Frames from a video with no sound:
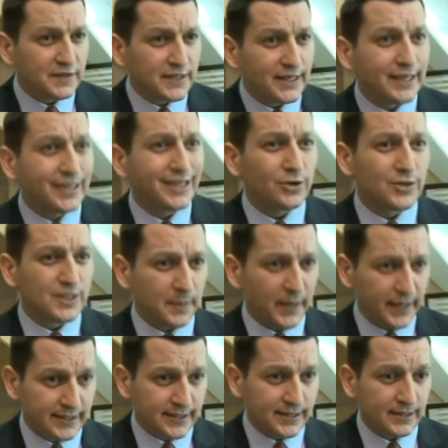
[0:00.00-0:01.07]
of Syrian
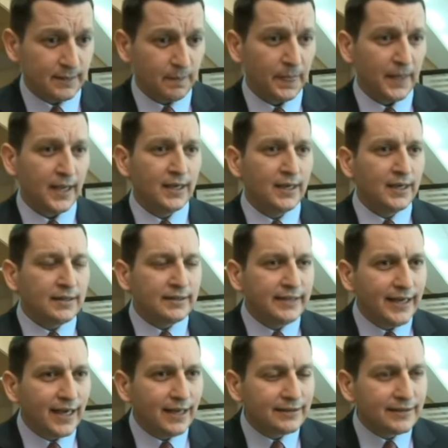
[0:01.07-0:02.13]
airspace.
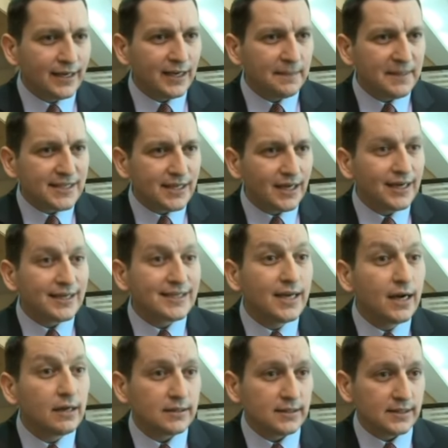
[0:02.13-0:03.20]
The anti-missiles
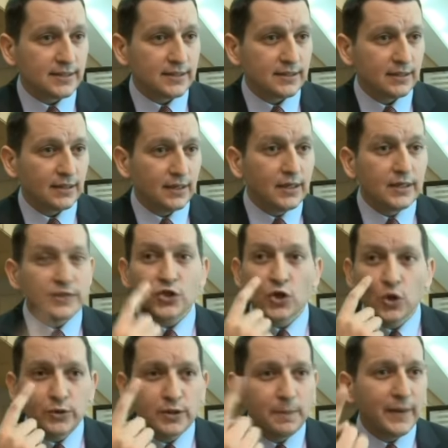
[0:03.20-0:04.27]
guns
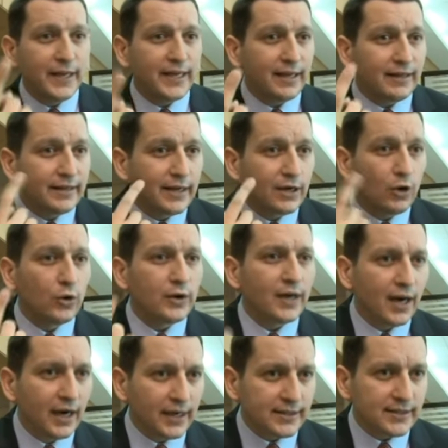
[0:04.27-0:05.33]
saw the plane in their own
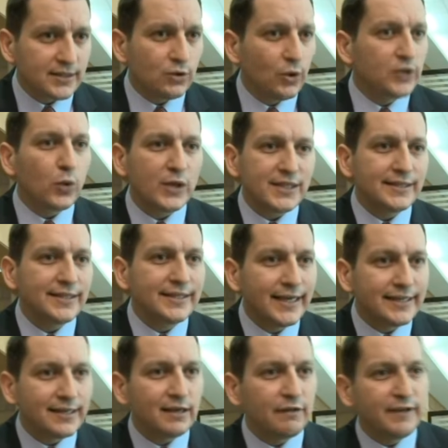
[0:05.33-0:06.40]
eyes, so it wasn't
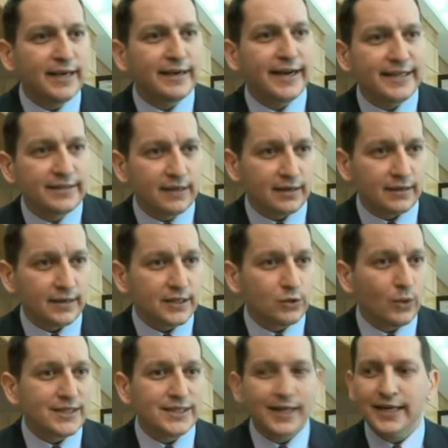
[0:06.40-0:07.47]
detecting via radar. It
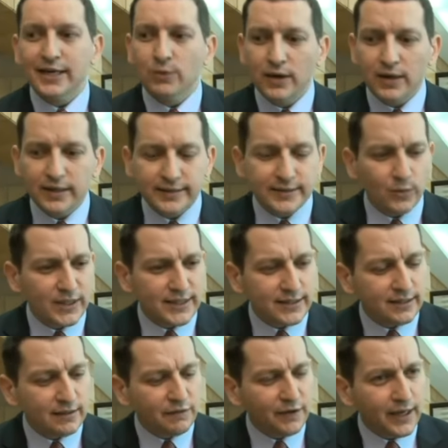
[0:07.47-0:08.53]
was like it was
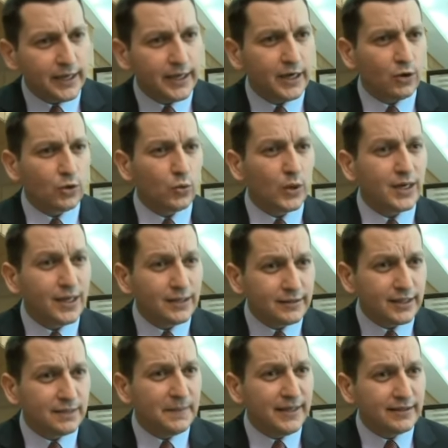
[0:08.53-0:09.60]
flying on one
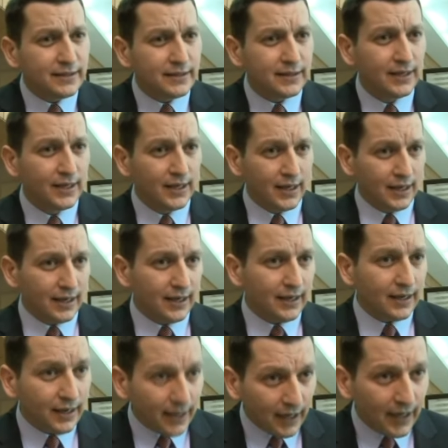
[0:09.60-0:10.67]
hundred meter
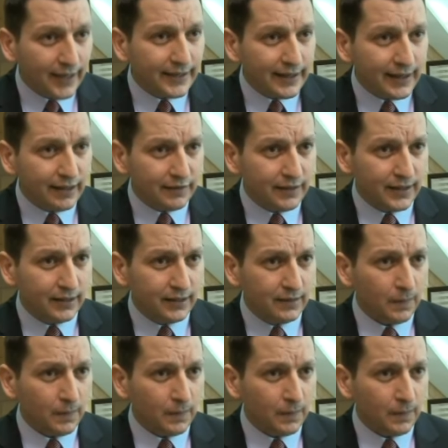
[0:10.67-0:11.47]
uh, height level,